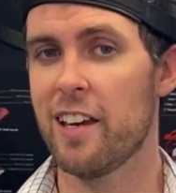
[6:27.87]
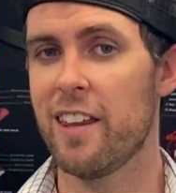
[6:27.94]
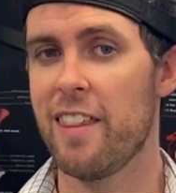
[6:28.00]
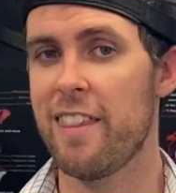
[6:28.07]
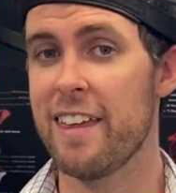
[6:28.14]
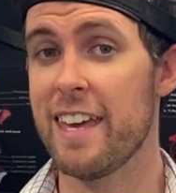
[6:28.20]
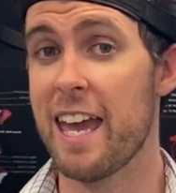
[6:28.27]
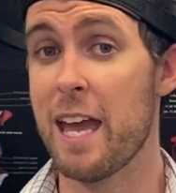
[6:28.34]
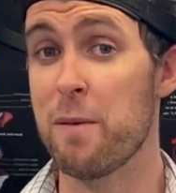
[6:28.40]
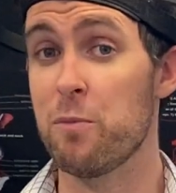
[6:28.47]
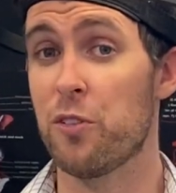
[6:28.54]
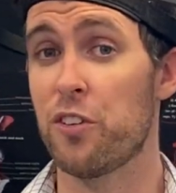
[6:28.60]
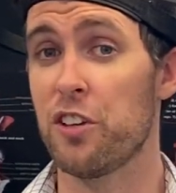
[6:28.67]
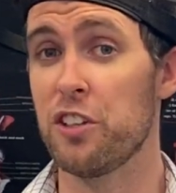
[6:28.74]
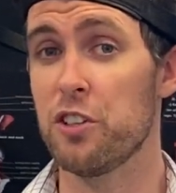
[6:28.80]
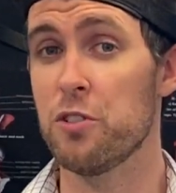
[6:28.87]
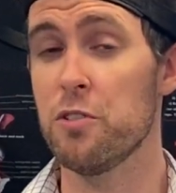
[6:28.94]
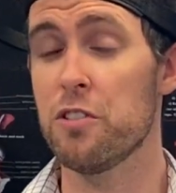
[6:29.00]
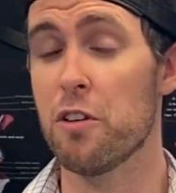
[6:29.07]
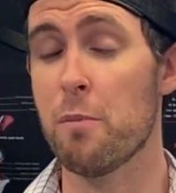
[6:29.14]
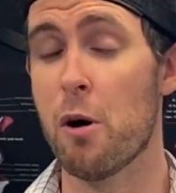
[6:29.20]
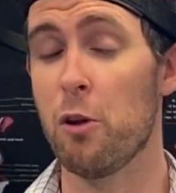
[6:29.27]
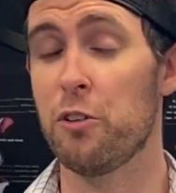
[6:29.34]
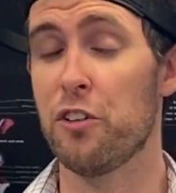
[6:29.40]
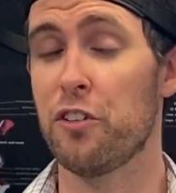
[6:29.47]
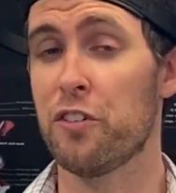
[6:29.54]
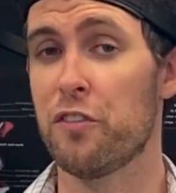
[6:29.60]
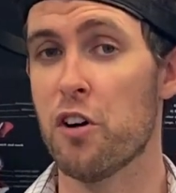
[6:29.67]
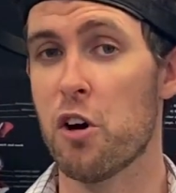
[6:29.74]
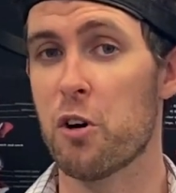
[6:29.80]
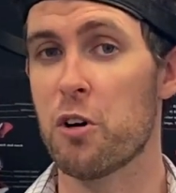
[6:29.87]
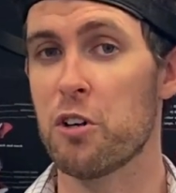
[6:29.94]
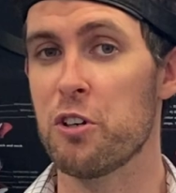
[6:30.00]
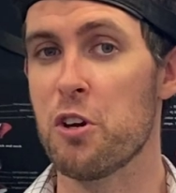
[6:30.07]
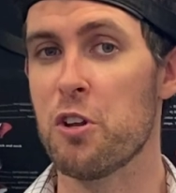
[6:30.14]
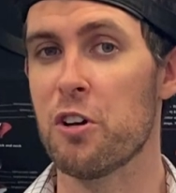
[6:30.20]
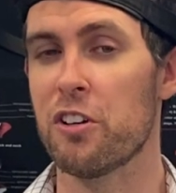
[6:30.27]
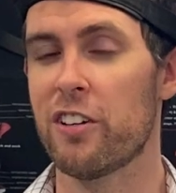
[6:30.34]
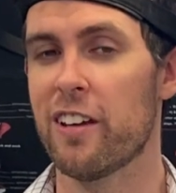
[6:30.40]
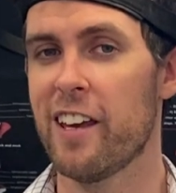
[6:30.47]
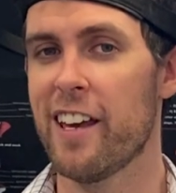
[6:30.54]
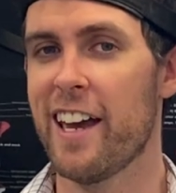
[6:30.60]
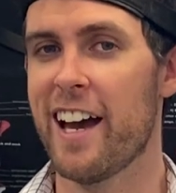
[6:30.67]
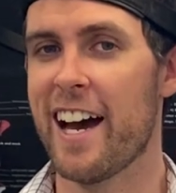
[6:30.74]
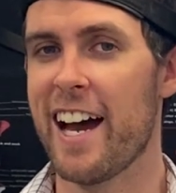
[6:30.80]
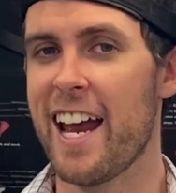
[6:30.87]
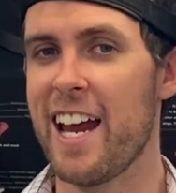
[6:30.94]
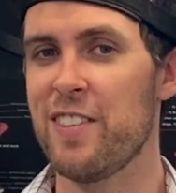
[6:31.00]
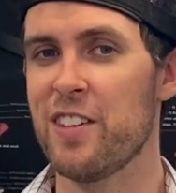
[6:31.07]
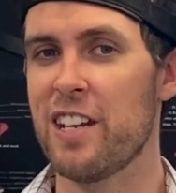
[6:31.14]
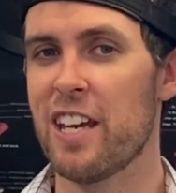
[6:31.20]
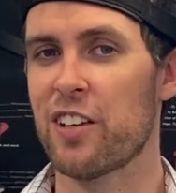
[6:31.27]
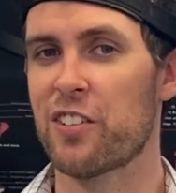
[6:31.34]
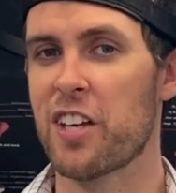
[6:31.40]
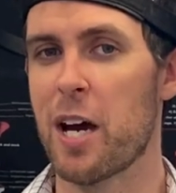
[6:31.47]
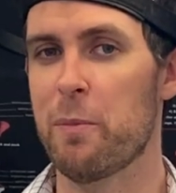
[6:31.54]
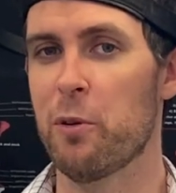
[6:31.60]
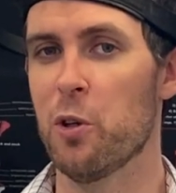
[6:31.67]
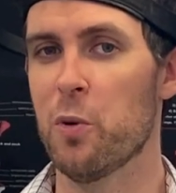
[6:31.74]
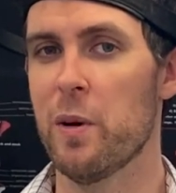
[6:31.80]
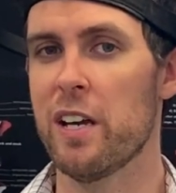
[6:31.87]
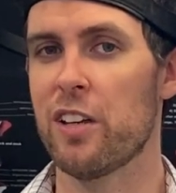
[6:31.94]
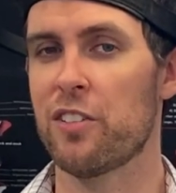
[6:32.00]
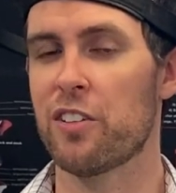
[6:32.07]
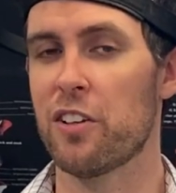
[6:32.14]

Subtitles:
the MCU, the multi-cervical unit, in the next couple of weeks.